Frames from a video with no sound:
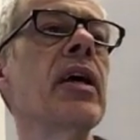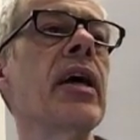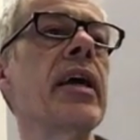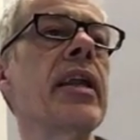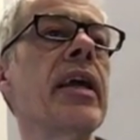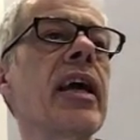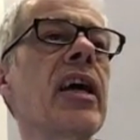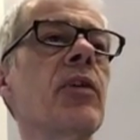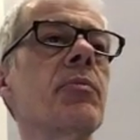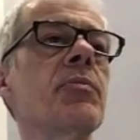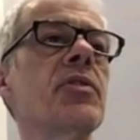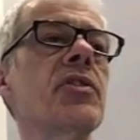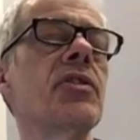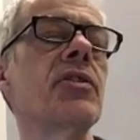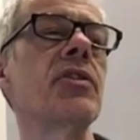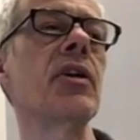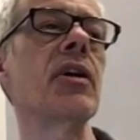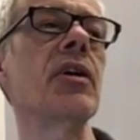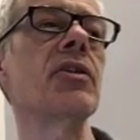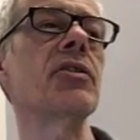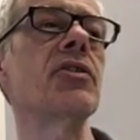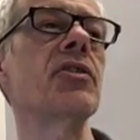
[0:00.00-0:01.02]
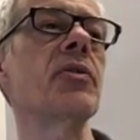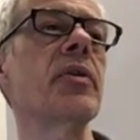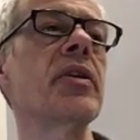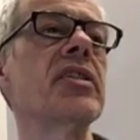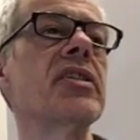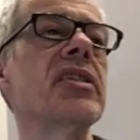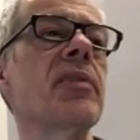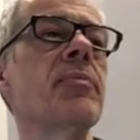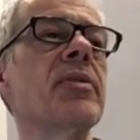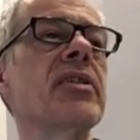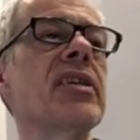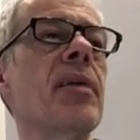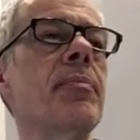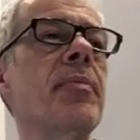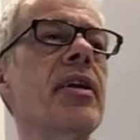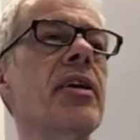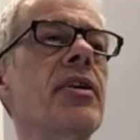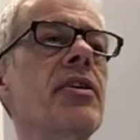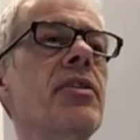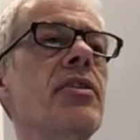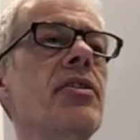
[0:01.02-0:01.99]
and it helps us to understand what's
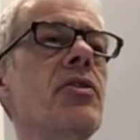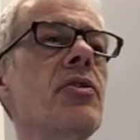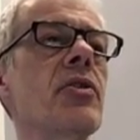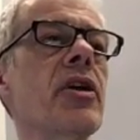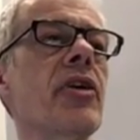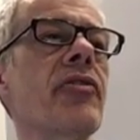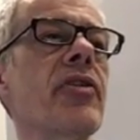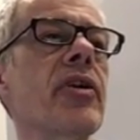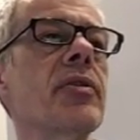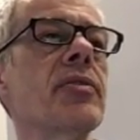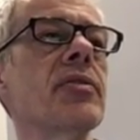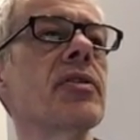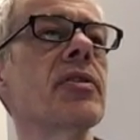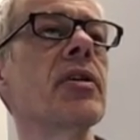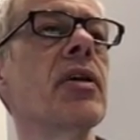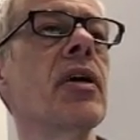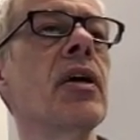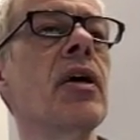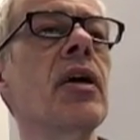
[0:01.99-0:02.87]
happening in eukaryotes.